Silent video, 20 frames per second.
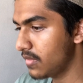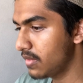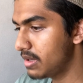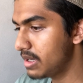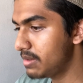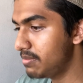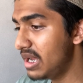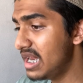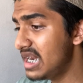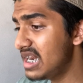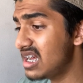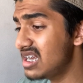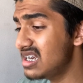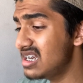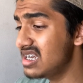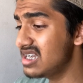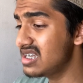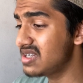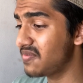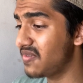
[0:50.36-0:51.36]
My Nana
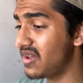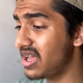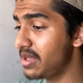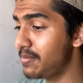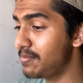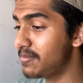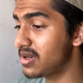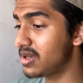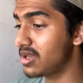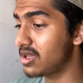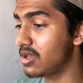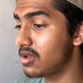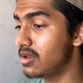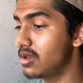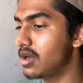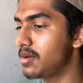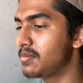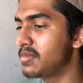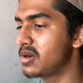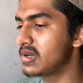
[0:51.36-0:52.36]
is very
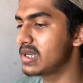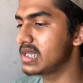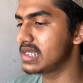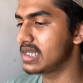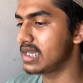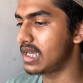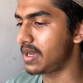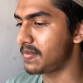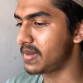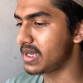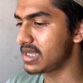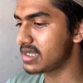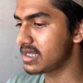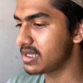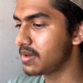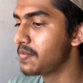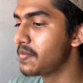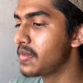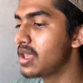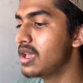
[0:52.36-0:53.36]
particular about his timings.
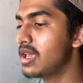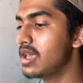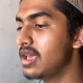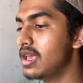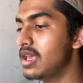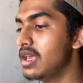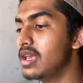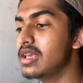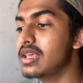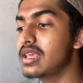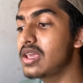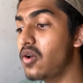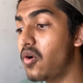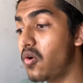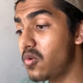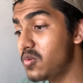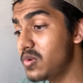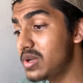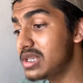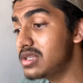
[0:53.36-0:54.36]
He
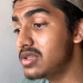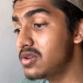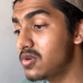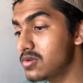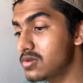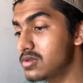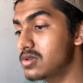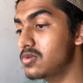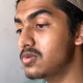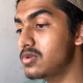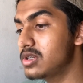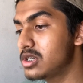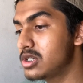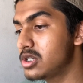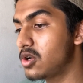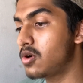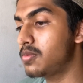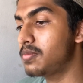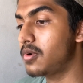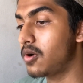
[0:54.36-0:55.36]
always goes to his
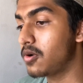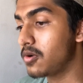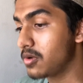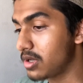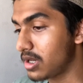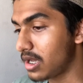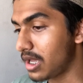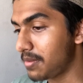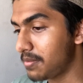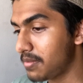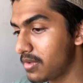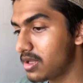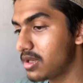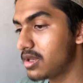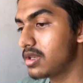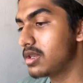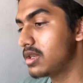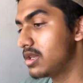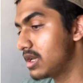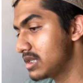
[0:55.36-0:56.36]
shop on time.
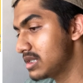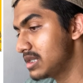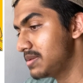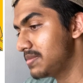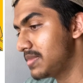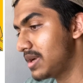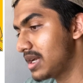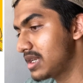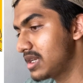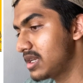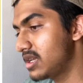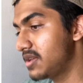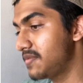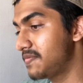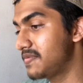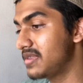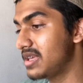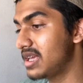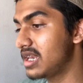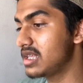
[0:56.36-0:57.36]
Doesn't matter
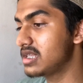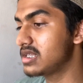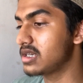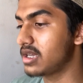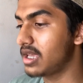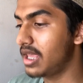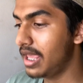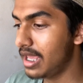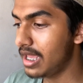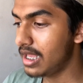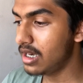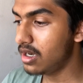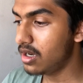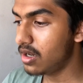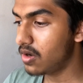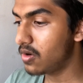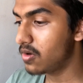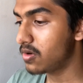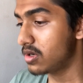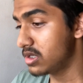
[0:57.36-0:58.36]
if there is a hail
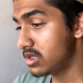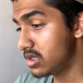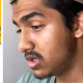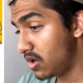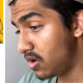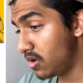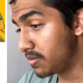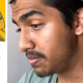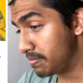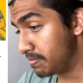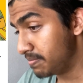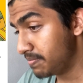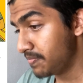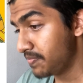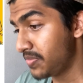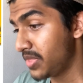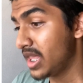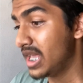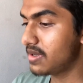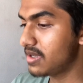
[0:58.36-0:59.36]
or a storm.
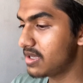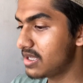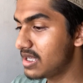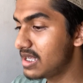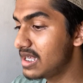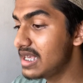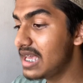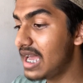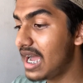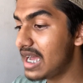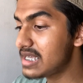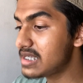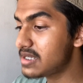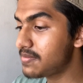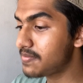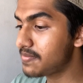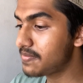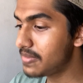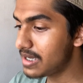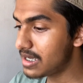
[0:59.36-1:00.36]
He has a
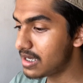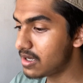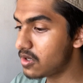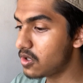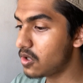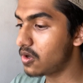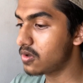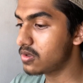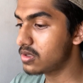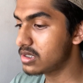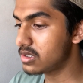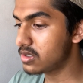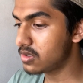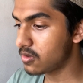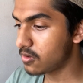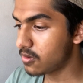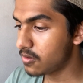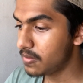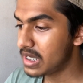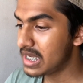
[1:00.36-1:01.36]
big cloth
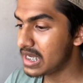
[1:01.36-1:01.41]
store